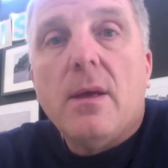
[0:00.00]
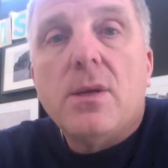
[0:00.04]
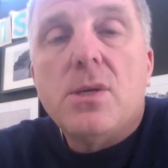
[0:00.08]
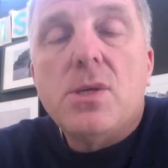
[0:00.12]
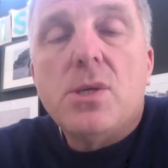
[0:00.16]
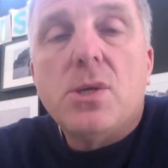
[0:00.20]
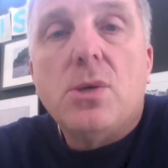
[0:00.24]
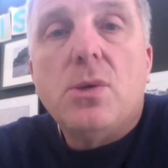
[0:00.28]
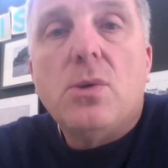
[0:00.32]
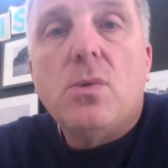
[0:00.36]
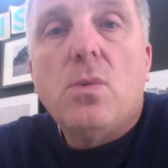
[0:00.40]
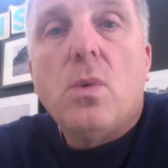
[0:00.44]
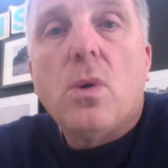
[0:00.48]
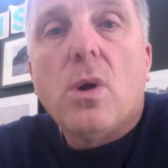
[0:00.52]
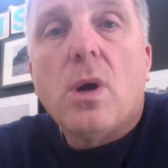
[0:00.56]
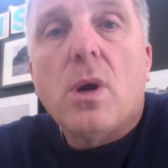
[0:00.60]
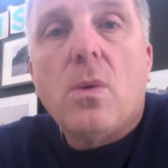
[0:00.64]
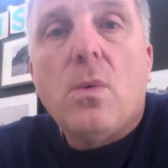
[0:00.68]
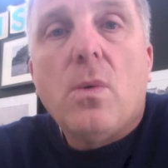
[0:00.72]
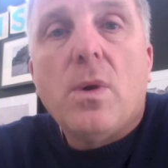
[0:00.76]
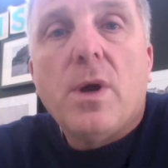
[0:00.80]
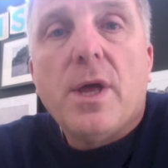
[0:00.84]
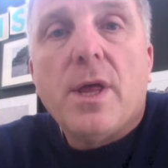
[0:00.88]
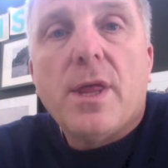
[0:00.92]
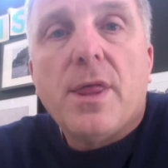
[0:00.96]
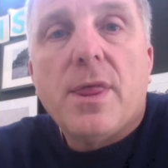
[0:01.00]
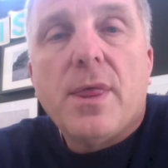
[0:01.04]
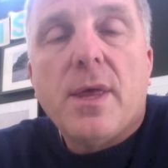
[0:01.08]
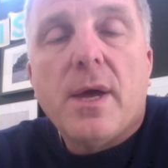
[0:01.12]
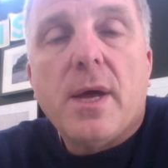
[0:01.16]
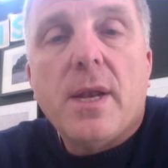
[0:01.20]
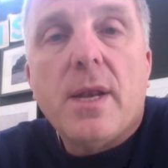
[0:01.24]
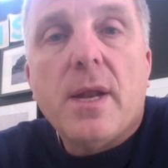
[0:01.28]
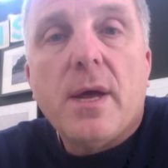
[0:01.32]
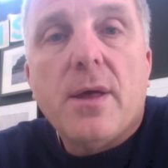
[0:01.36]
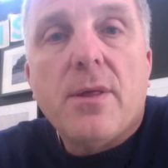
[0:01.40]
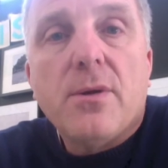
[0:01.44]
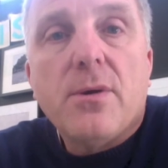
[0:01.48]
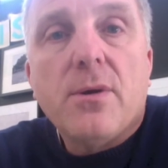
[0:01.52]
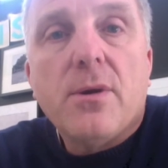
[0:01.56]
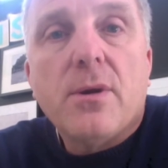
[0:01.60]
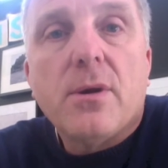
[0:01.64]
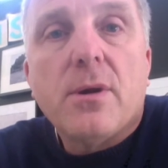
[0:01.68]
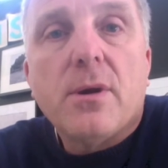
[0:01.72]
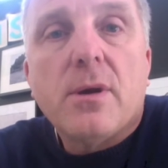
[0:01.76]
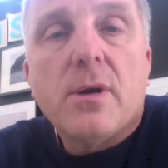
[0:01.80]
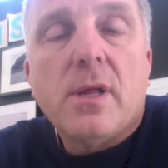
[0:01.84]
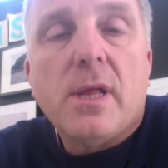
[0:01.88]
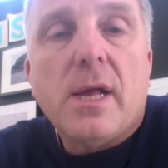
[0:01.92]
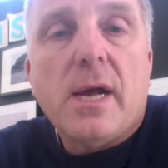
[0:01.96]
to work with
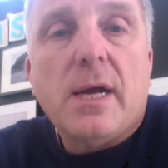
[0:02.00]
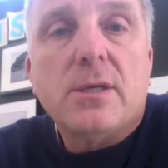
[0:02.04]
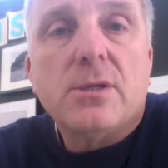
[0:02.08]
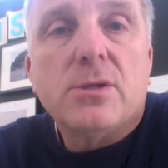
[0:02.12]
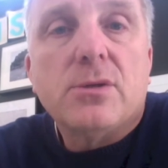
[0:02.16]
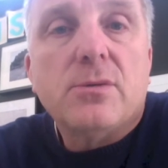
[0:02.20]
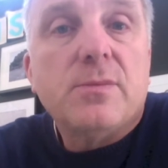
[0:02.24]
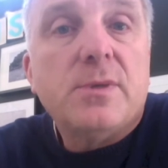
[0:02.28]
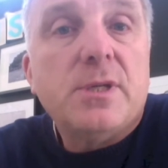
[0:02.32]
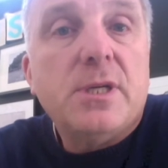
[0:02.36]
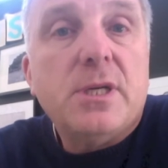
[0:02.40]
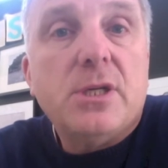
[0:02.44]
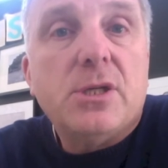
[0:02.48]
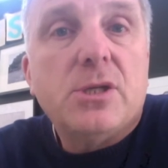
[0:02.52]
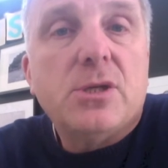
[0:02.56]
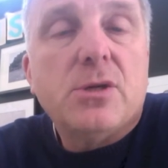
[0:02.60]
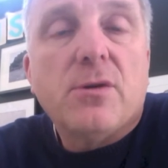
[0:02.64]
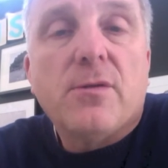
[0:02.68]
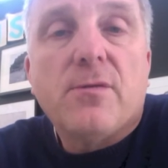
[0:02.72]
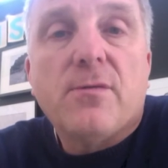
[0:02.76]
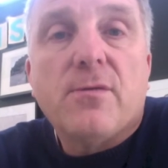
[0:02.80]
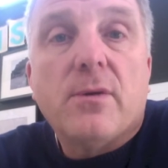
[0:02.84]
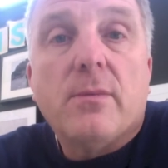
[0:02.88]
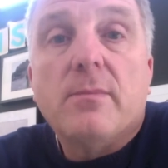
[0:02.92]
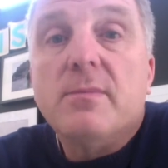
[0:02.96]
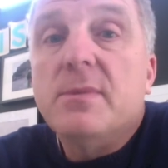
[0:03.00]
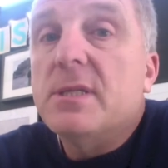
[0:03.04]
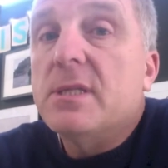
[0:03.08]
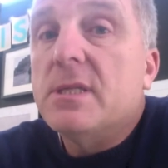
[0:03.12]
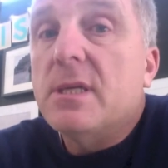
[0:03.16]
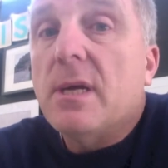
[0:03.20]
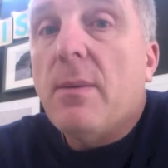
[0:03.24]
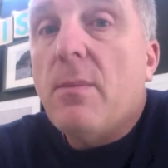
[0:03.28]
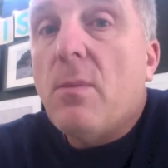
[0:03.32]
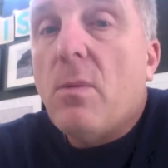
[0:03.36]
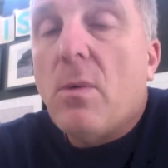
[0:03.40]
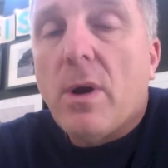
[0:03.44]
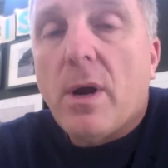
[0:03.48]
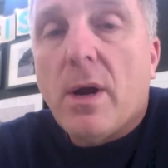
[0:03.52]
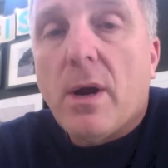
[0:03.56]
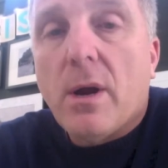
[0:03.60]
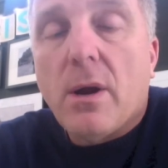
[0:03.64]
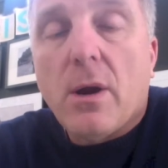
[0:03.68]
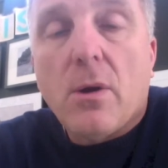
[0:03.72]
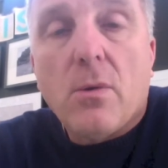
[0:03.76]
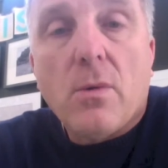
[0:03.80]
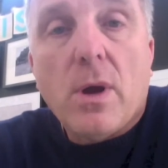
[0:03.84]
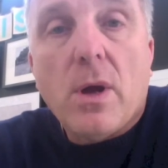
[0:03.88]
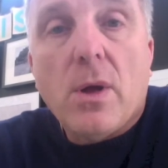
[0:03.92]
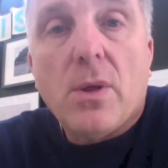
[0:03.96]
another classroom teacher from somewhere
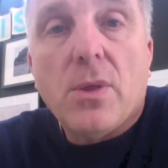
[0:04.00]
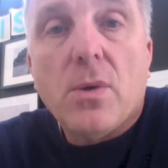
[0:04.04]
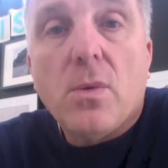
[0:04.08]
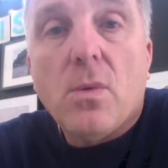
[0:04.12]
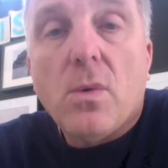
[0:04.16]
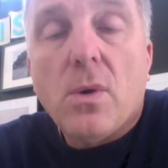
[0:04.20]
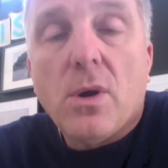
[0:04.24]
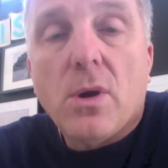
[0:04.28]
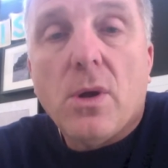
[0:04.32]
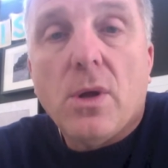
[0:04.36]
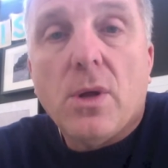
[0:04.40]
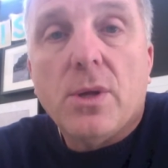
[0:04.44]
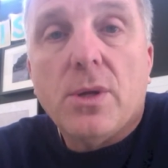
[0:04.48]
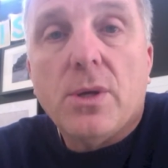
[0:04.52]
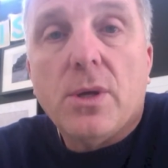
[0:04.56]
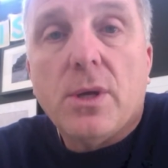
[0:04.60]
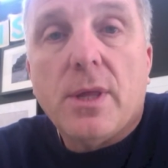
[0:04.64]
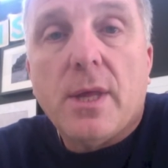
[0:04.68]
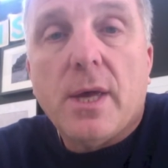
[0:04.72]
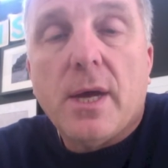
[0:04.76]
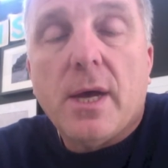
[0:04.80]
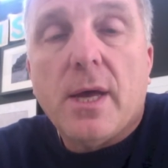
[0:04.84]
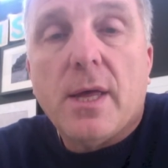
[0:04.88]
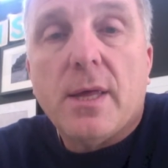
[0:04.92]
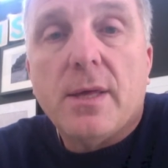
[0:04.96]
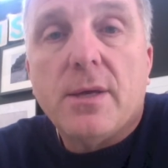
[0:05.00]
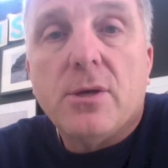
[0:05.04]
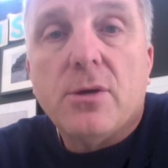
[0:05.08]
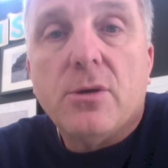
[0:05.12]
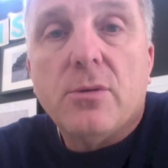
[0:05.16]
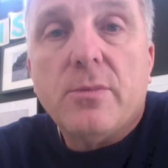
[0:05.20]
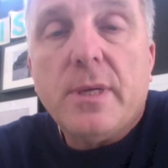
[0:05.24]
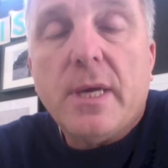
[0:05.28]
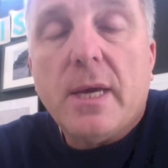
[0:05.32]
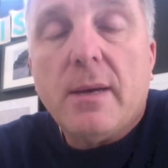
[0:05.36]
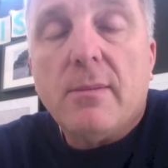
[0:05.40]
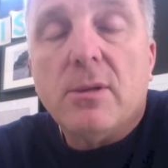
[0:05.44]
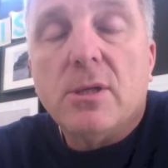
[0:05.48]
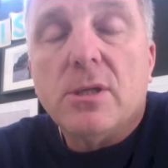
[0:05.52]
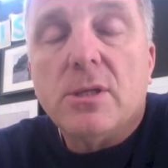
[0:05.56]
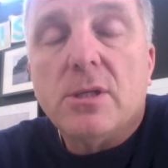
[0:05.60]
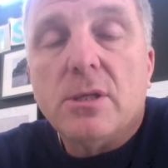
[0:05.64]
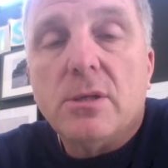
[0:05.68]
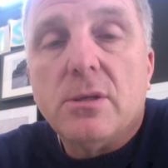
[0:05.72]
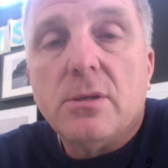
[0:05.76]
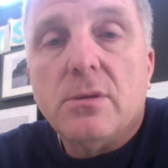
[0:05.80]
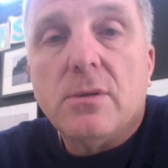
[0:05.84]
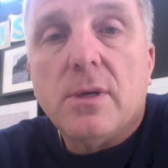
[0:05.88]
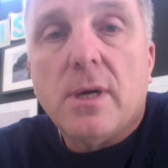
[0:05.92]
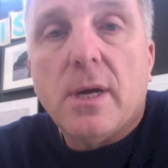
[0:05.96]
around the world that you'll be able
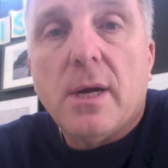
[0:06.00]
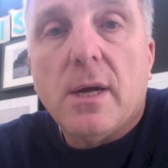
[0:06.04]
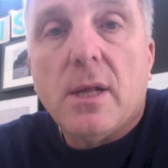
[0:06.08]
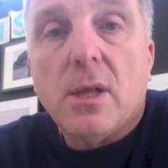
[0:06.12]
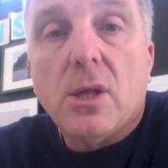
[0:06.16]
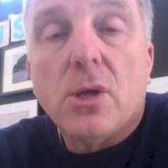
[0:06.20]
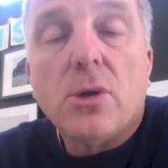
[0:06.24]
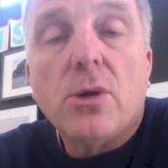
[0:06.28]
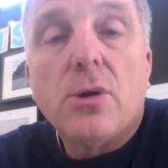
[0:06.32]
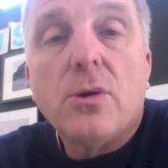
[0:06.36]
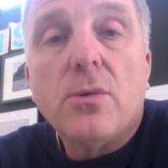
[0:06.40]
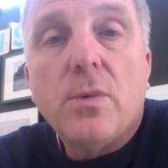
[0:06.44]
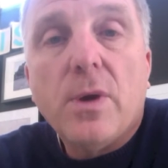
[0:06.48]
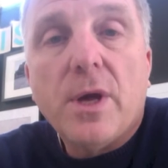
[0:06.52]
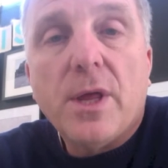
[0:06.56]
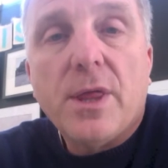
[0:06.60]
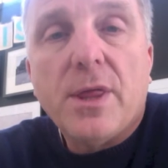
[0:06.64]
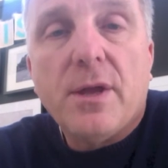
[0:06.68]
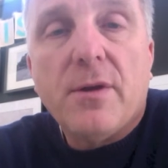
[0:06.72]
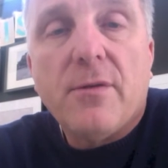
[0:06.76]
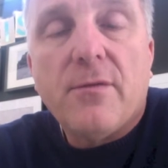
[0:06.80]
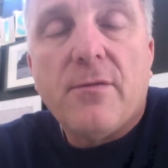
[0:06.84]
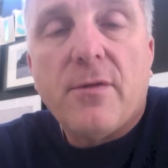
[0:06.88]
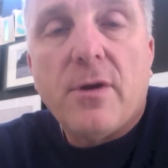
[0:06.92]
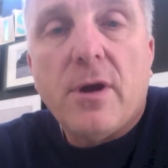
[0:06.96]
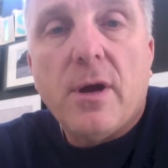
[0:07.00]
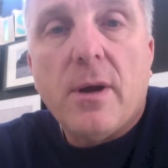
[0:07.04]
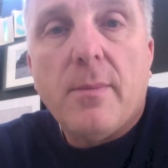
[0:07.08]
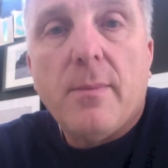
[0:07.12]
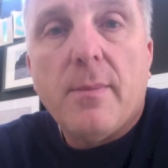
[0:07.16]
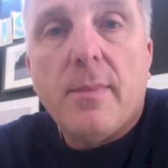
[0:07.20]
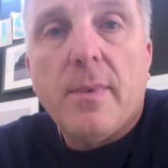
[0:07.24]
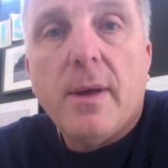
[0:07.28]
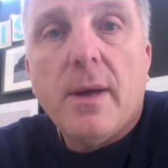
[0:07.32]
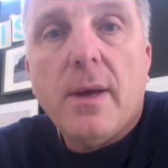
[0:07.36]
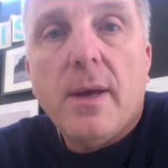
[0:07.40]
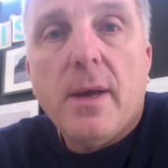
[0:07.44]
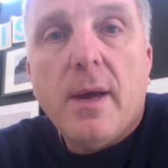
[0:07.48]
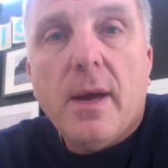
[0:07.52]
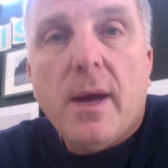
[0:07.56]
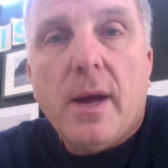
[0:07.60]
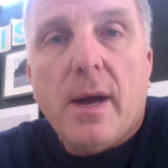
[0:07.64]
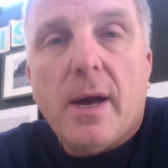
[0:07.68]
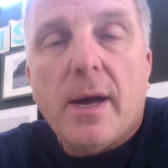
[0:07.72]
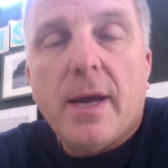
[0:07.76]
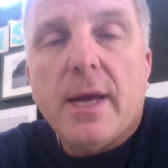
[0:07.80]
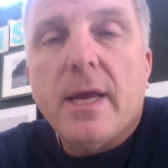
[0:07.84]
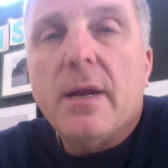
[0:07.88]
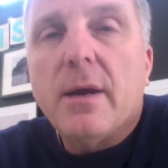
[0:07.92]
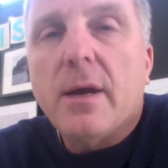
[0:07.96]
to learn with and from
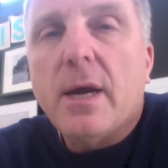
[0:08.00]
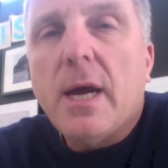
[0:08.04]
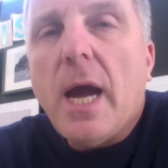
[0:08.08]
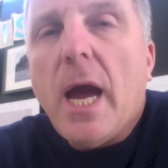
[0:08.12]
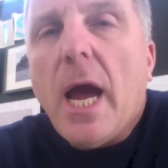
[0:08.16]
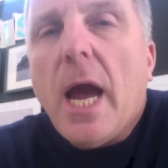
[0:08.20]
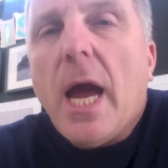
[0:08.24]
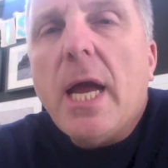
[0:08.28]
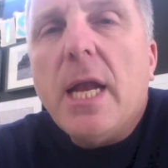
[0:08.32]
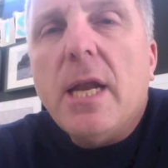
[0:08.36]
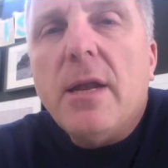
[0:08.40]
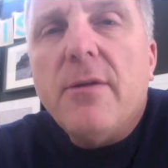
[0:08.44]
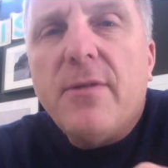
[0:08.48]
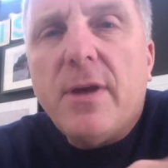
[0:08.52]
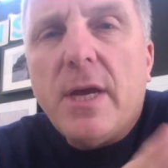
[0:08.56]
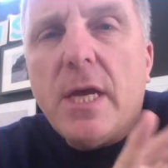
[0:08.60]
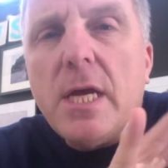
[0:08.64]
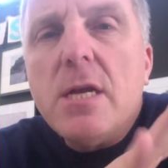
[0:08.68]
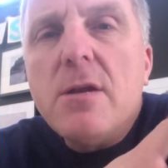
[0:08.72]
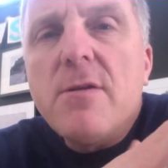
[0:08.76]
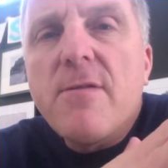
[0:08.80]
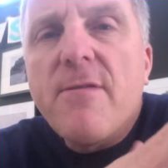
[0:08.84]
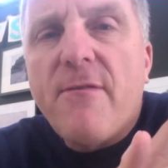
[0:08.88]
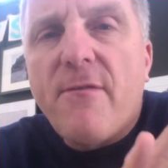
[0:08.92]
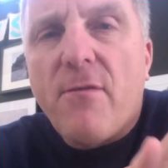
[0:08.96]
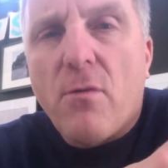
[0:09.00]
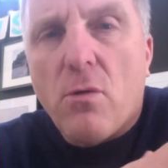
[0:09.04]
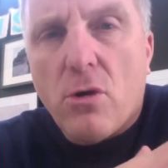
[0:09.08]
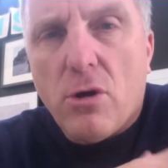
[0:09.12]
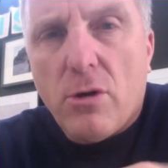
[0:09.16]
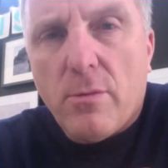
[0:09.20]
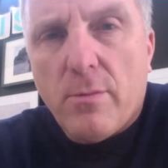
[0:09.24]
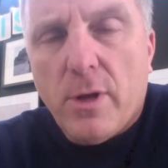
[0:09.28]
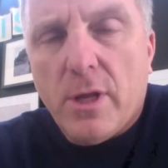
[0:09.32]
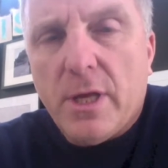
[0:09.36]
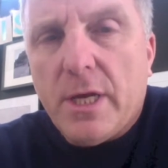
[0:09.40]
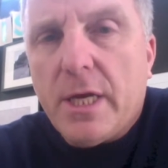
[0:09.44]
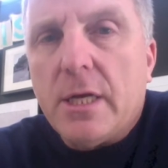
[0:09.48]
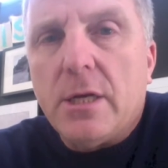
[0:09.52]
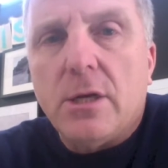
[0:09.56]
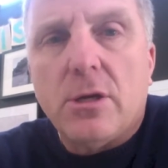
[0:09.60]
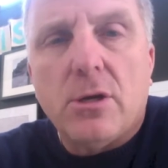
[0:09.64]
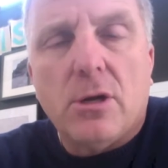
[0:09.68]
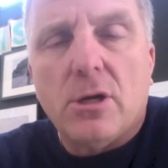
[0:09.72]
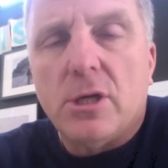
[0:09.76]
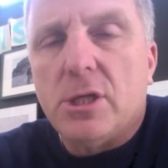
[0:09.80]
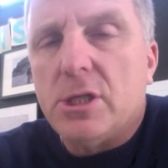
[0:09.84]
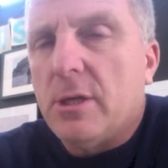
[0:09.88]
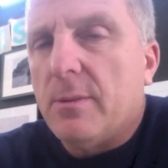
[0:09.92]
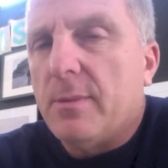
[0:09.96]
in a kind of informal
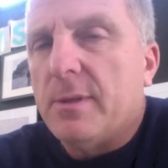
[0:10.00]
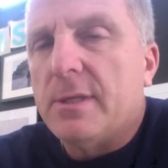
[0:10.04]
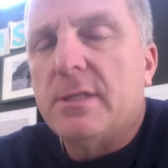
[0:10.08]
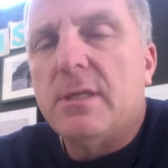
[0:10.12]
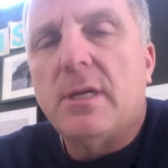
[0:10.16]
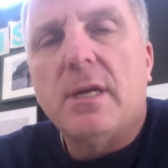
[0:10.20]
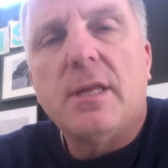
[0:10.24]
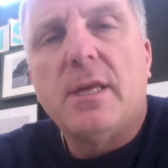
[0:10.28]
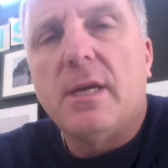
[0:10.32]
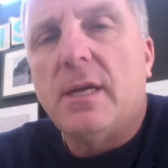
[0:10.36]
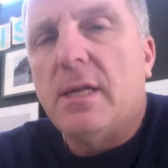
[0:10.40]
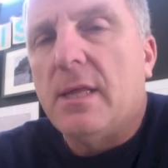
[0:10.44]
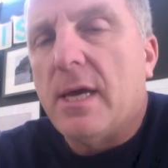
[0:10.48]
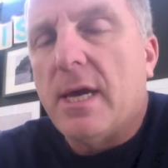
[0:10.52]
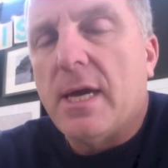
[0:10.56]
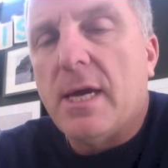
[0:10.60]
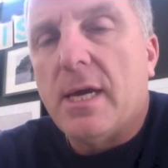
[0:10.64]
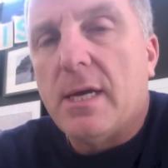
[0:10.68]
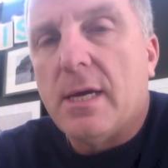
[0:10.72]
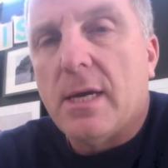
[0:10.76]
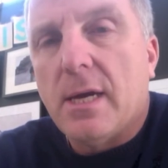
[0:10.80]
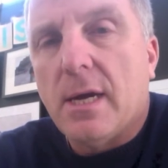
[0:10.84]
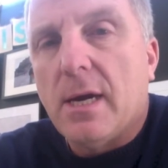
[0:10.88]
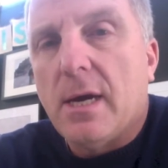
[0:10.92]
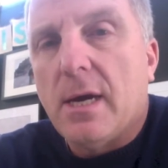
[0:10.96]
internship. It's nothing like